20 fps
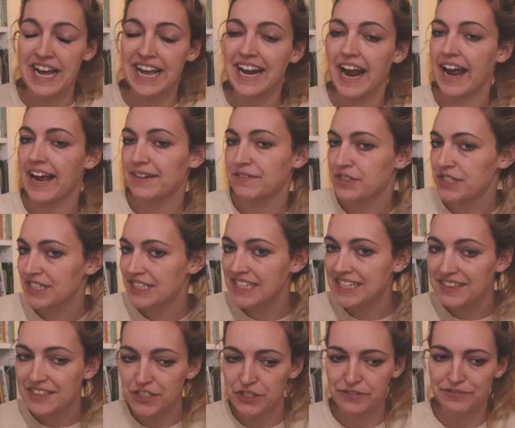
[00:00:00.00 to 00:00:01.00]
and I have
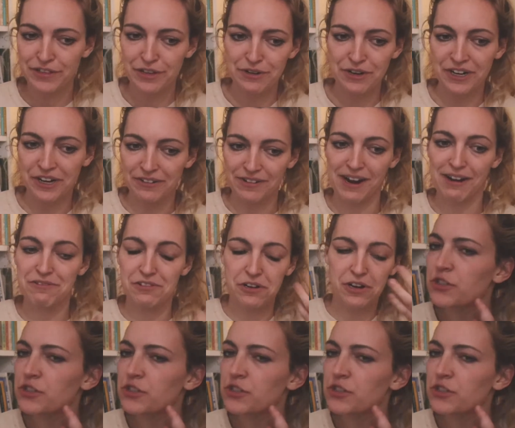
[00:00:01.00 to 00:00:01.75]
seen this floating around.